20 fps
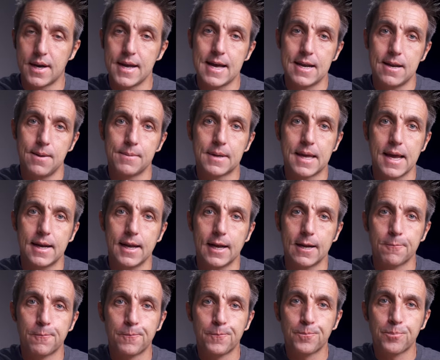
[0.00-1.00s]
I end up
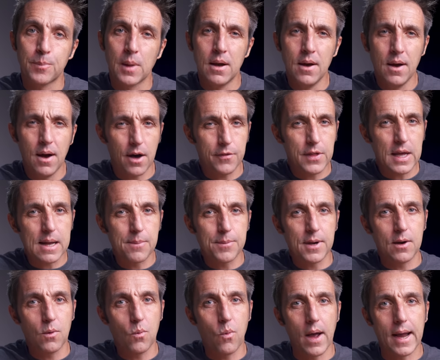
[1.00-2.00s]
getting. I think I'm
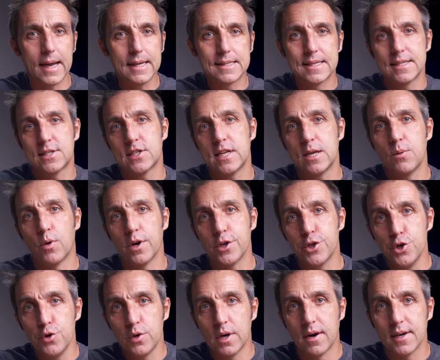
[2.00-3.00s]
going to wait to see what
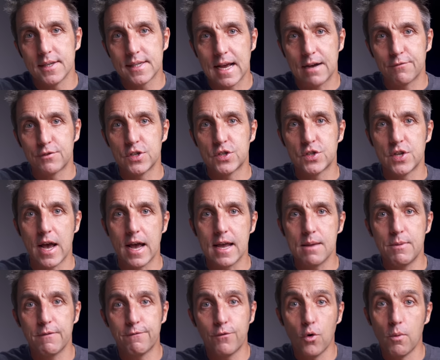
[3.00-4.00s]
you guys have to say
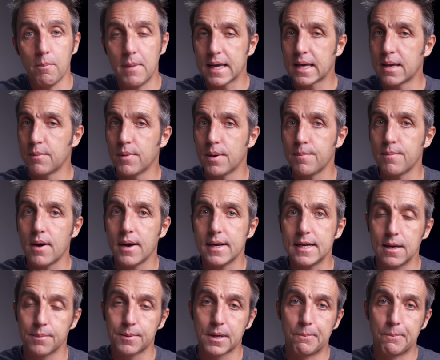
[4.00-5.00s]
before making my mind up